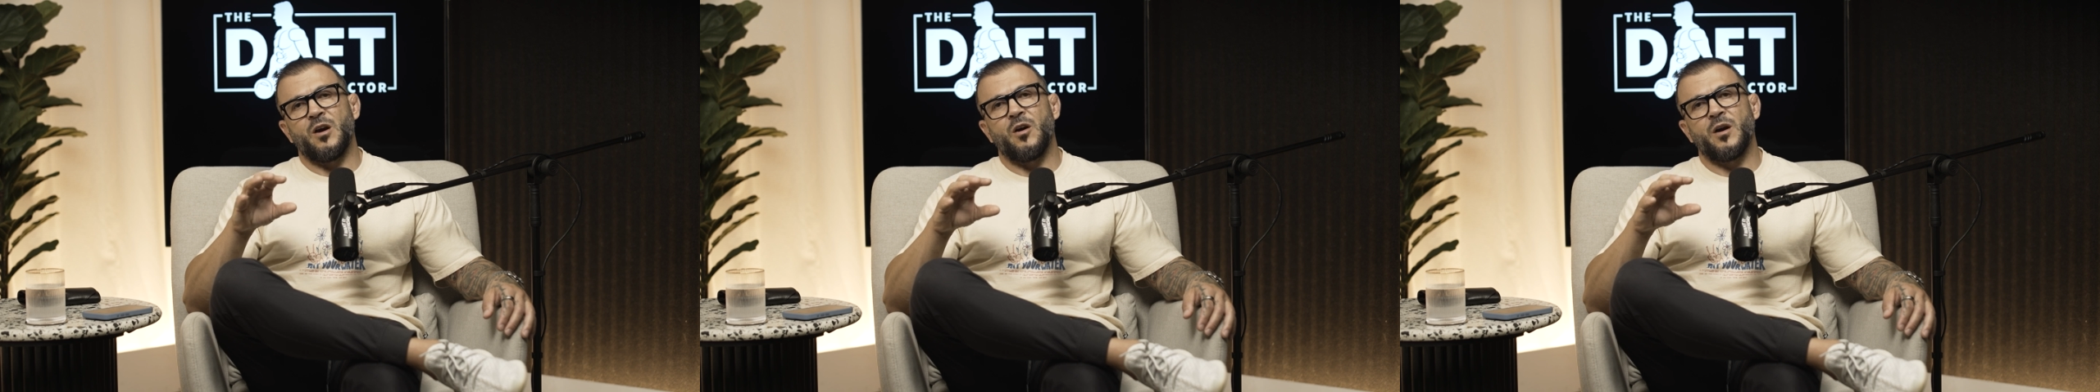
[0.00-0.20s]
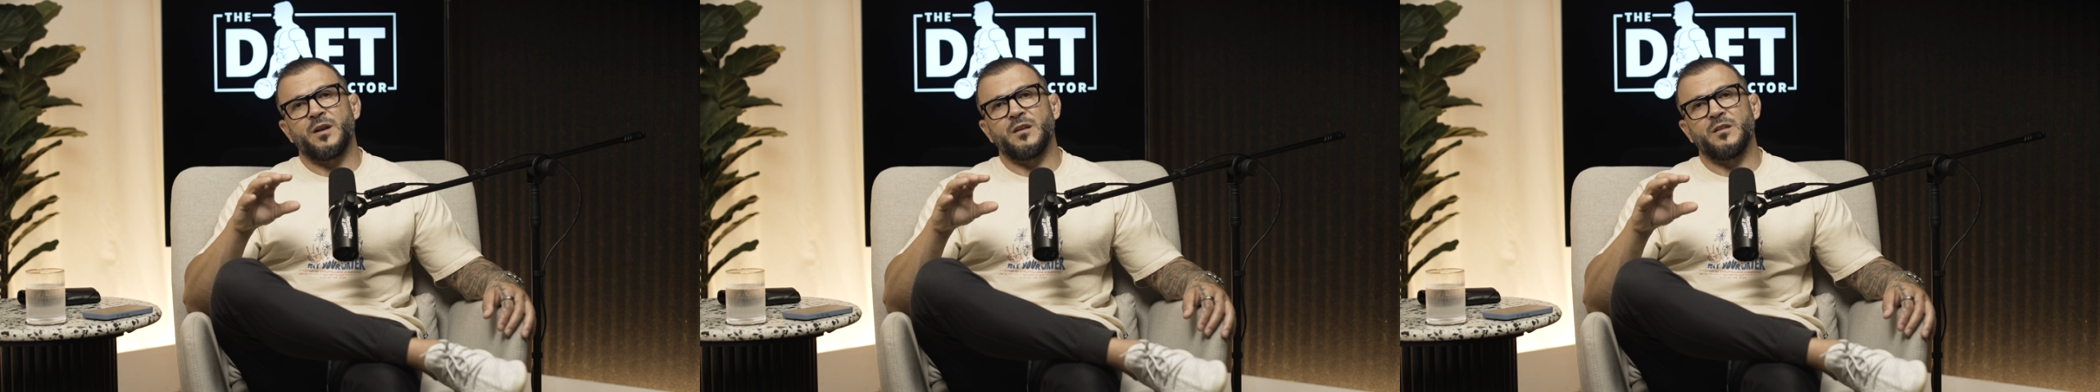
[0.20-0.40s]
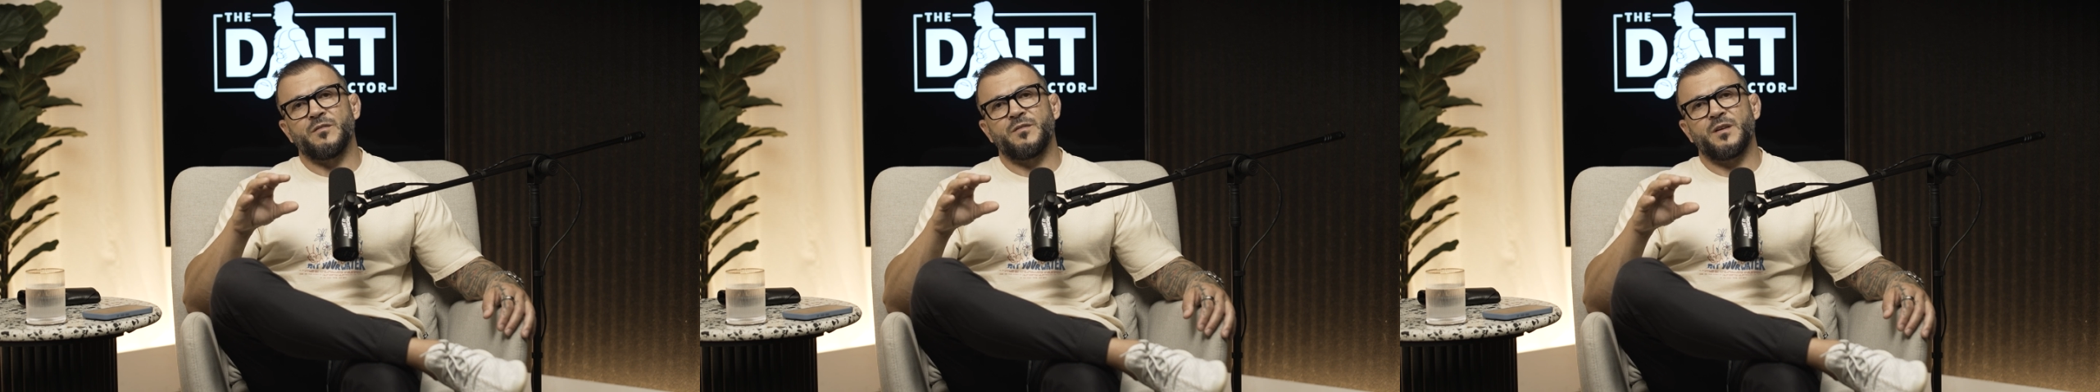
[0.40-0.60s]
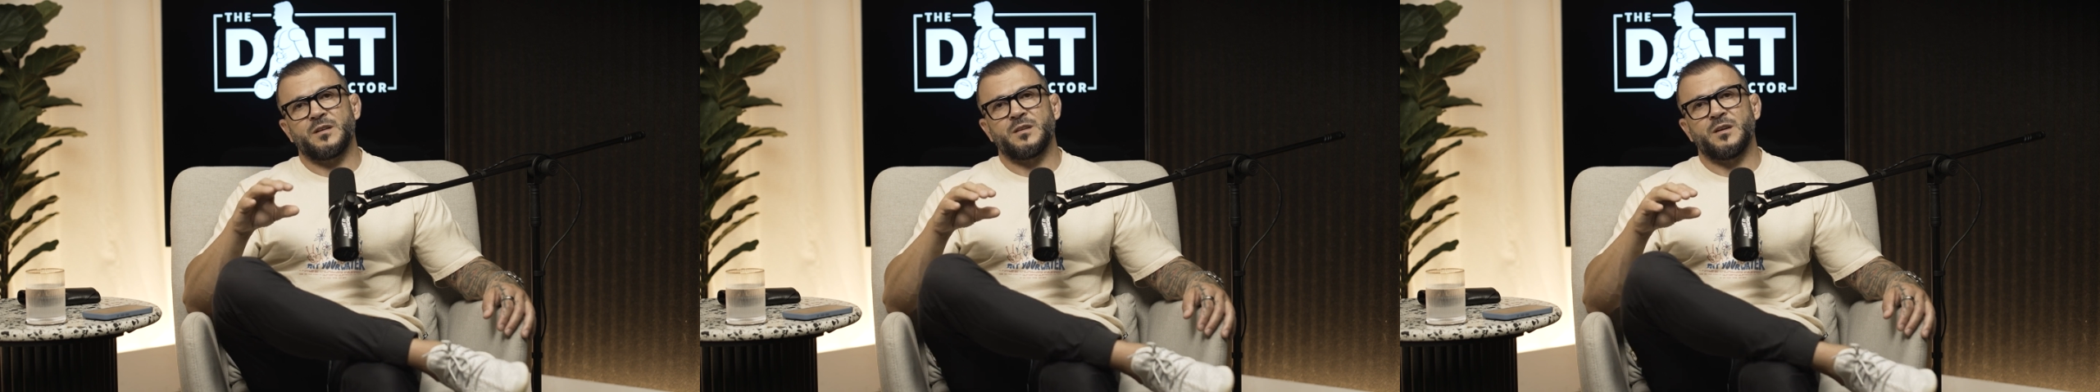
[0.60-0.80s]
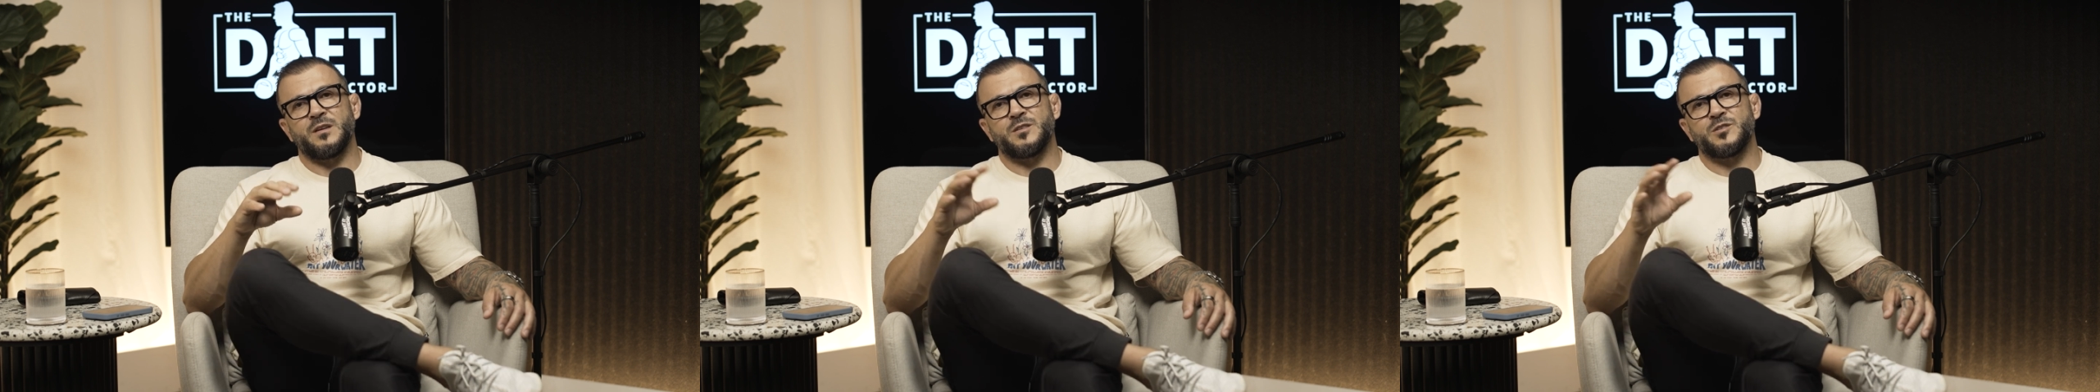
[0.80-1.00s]
hiding the
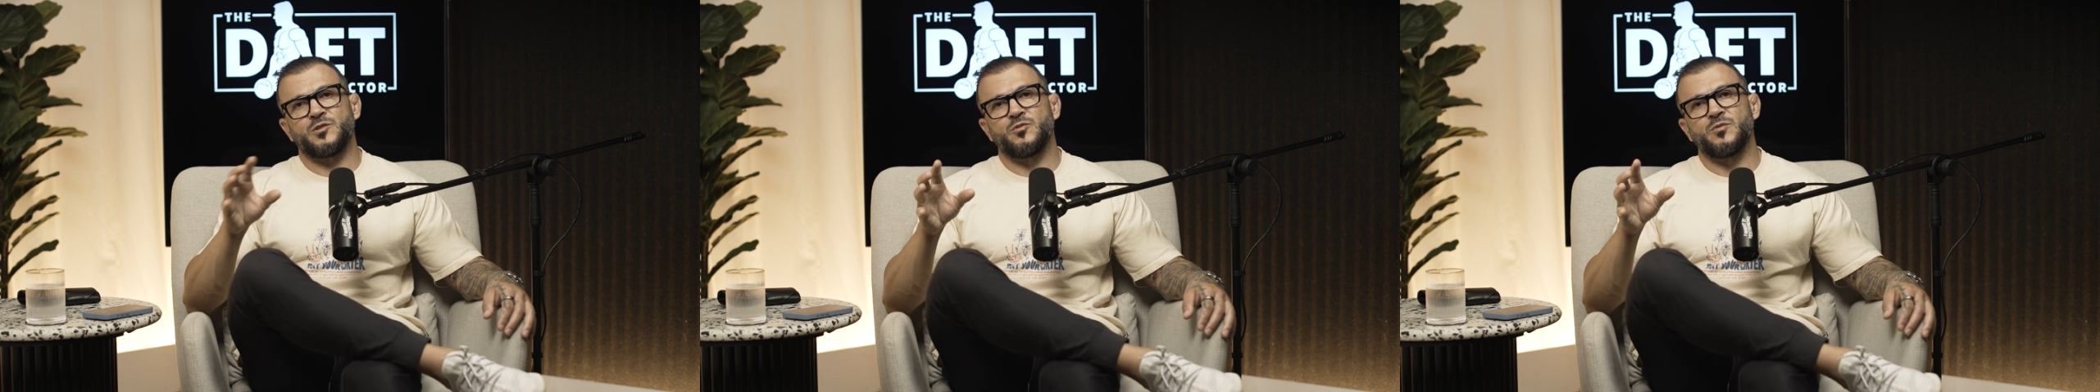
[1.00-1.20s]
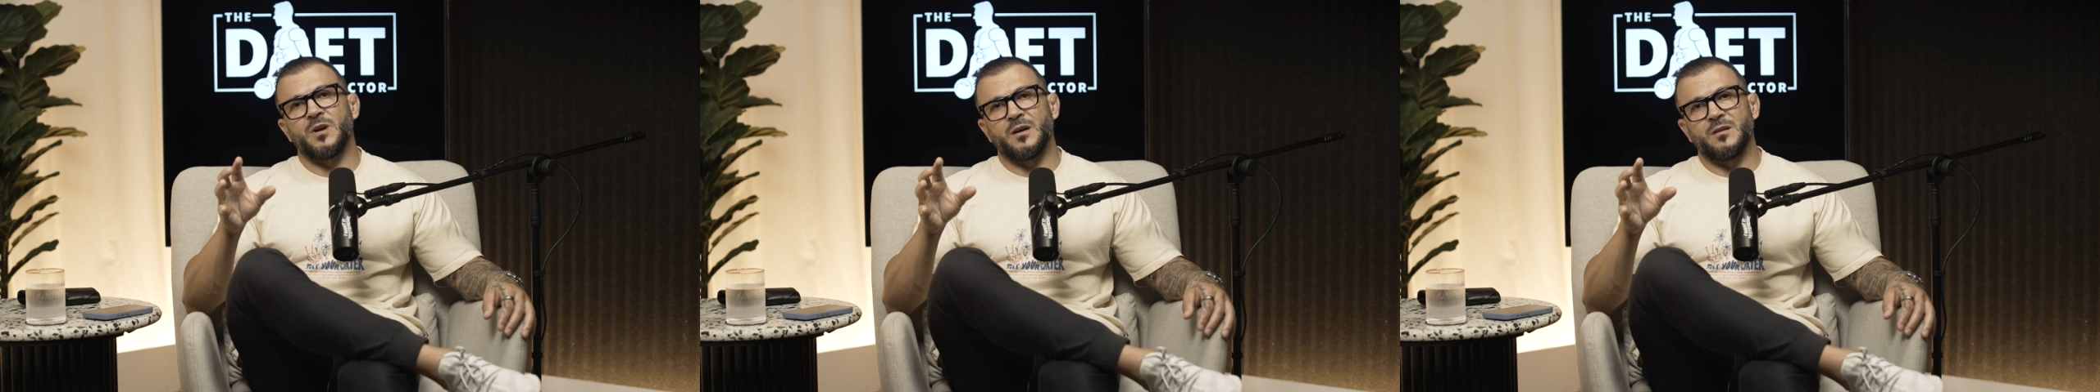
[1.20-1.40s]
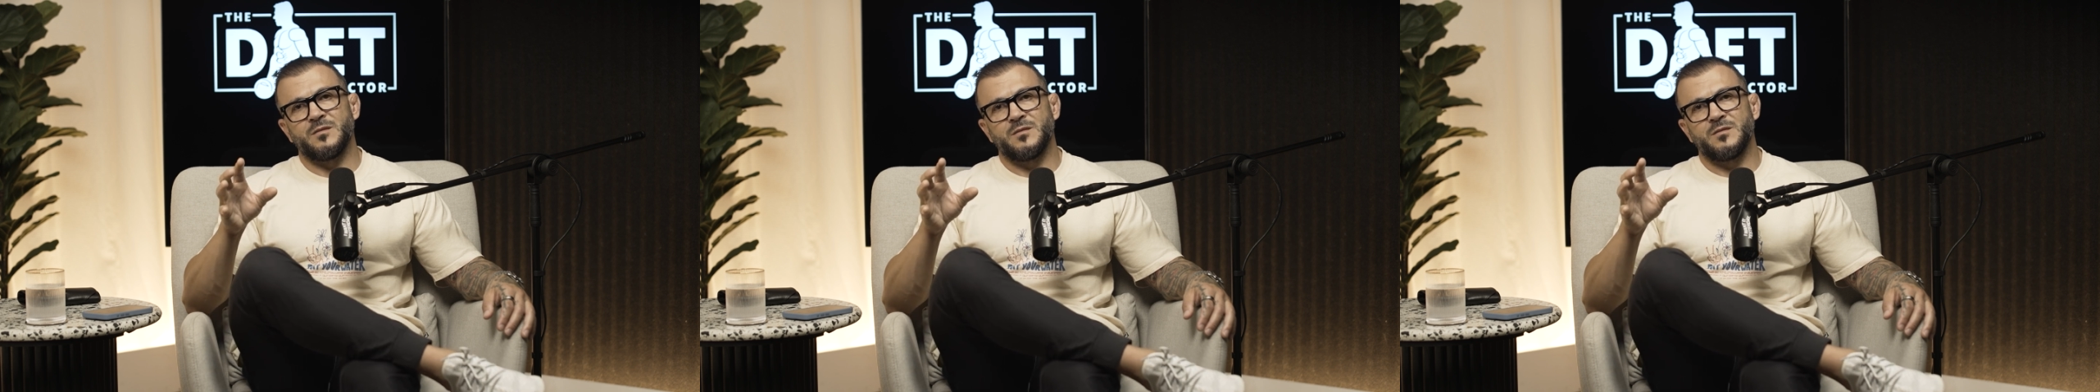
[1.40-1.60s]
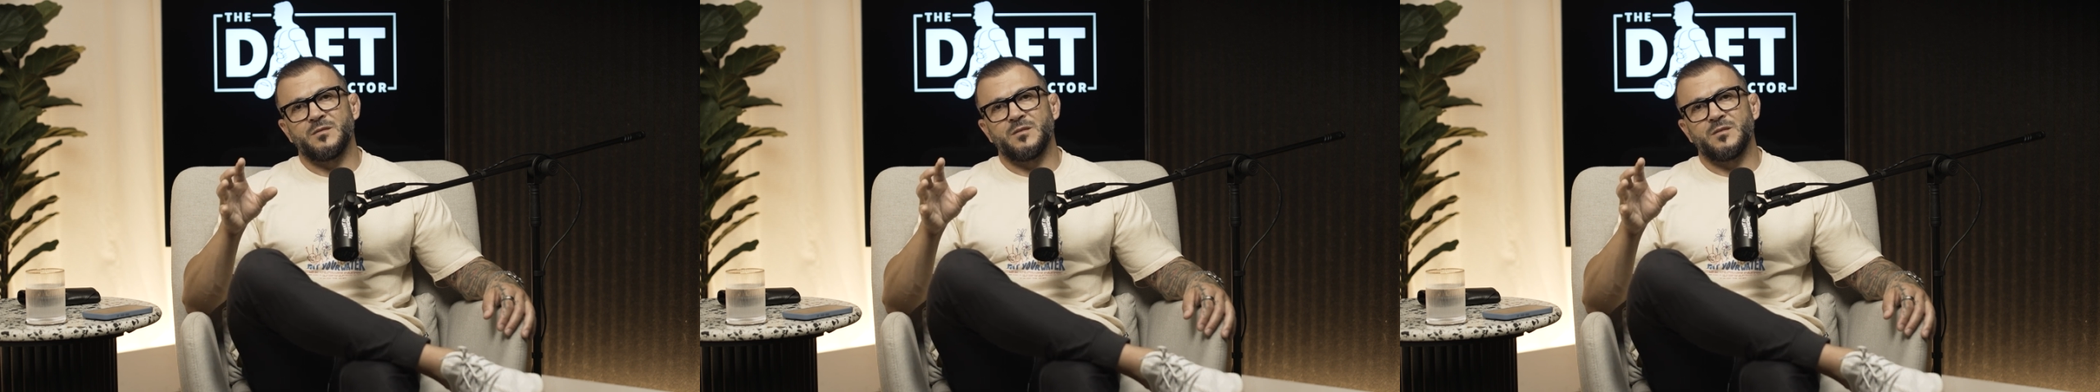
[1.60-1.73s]
fact that it's sugar.